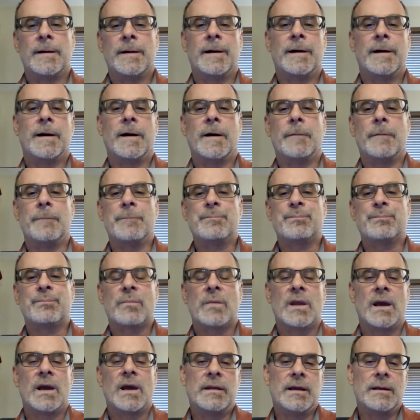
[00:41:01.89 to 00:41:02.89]

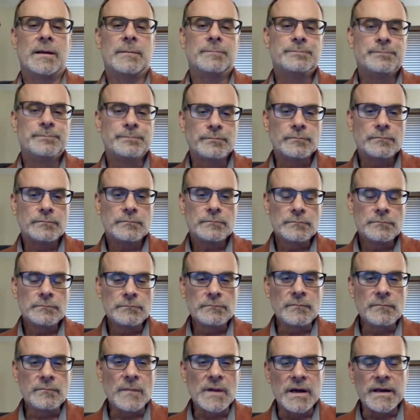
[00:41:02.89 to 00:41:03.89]
And then
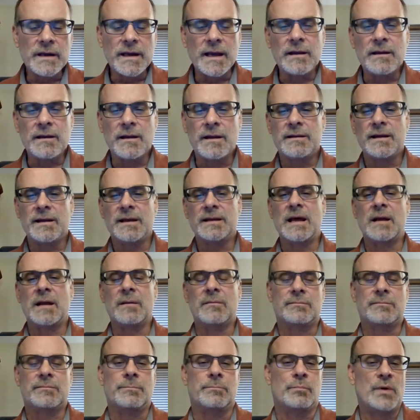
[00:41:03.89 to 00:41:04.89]
again, the thing
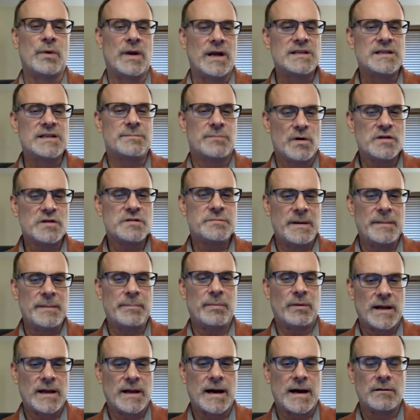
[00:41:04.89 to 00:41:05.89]
that brings most
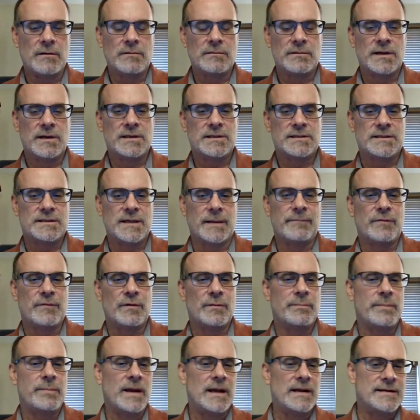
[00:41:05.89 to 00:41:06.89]
people out, except
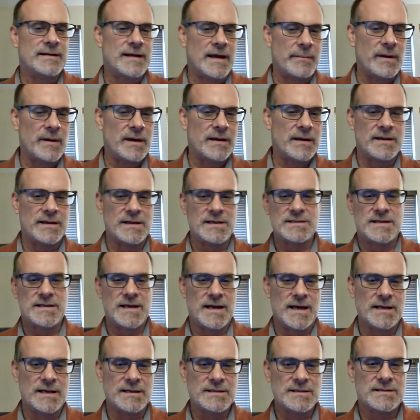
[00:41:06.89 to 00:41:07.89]
for pandemic these
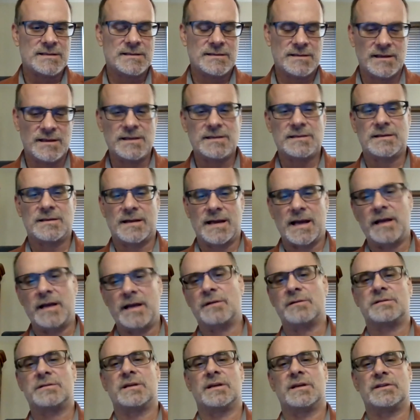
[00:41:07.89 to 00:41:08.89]
days, is
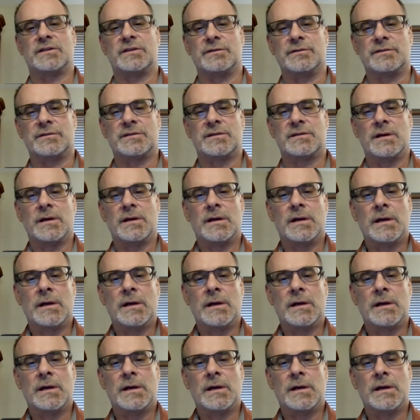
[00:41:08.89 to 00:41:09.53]
land use issues.